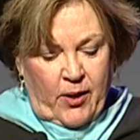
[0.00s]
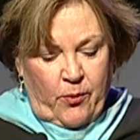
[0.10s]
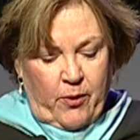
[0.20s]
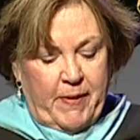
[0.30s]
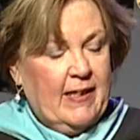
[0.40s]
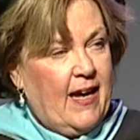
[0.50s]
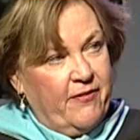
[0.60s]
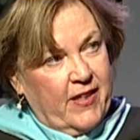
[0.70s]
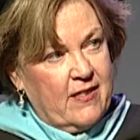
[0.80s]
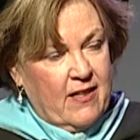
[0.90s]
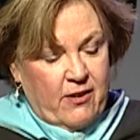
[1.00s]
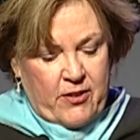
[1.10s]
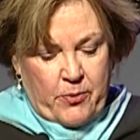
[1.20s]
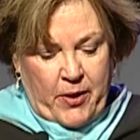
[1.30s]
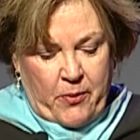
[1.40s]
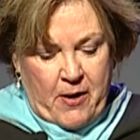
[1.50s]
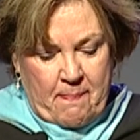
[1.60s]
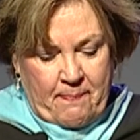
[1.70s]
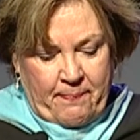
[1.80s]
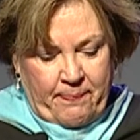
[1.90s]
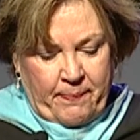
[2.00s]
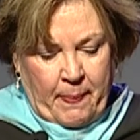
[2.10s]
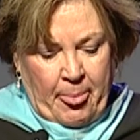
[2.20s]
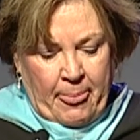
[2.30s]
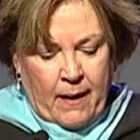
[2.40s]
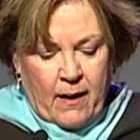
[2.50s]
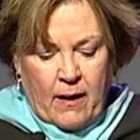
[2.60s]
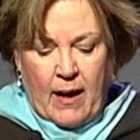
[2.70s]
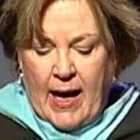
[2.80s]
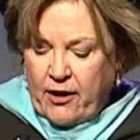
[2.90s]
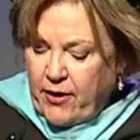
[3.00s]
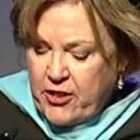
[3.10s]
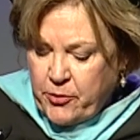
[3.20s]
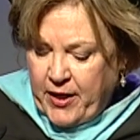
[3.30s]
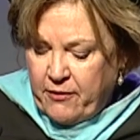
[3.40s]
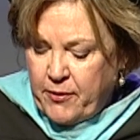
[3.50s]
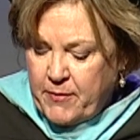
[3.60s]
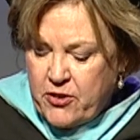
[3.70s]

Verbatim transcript: would be laughing as hard as we were. I graduated from the